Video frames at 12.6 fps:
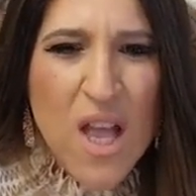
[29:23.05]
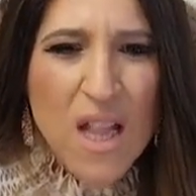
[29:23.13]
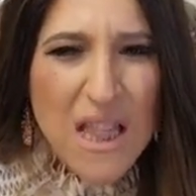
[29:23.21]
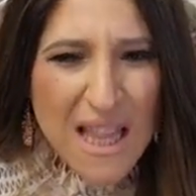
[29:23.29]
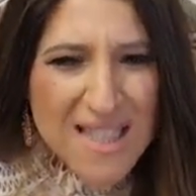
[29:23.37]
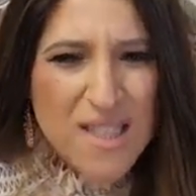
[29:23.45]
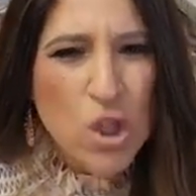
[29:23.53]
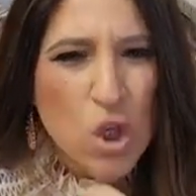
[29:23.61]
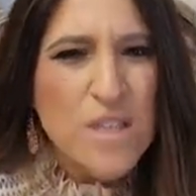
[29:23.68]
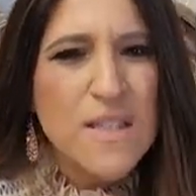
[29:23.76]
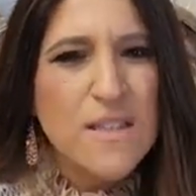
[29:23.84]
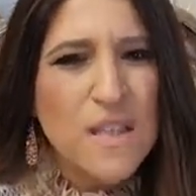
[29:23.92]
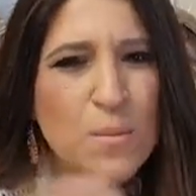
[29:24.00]
let's
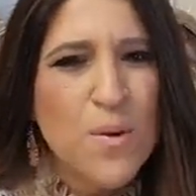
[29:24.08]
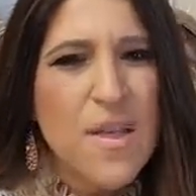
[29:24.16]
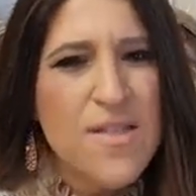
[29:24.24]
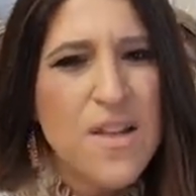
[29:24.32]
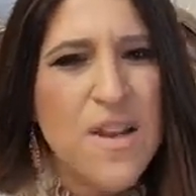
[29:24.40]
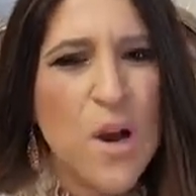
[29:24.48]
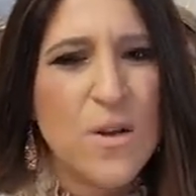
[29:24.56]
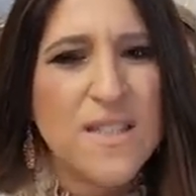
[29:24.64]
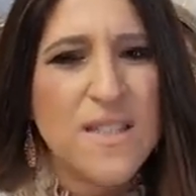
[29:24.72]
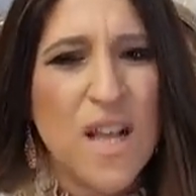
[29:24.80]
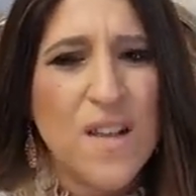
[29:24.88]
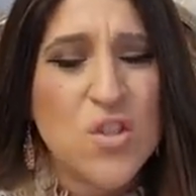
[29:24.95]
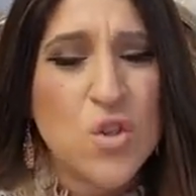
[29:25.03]
look deep within
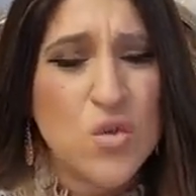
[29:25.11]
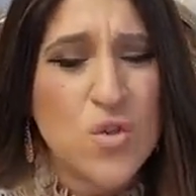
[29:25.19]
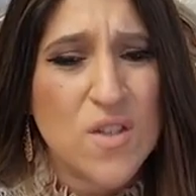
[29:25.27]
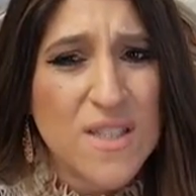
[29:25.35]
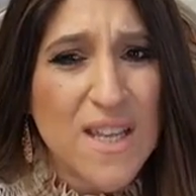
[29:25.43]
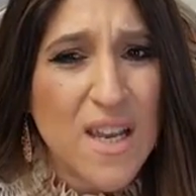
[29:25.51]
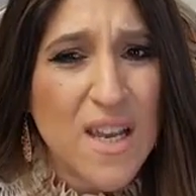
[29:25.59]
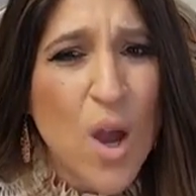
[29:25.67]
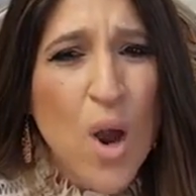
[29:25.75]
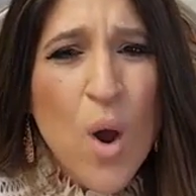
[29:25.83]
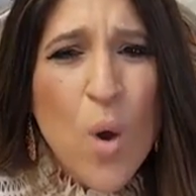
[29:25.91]
ourselves to see,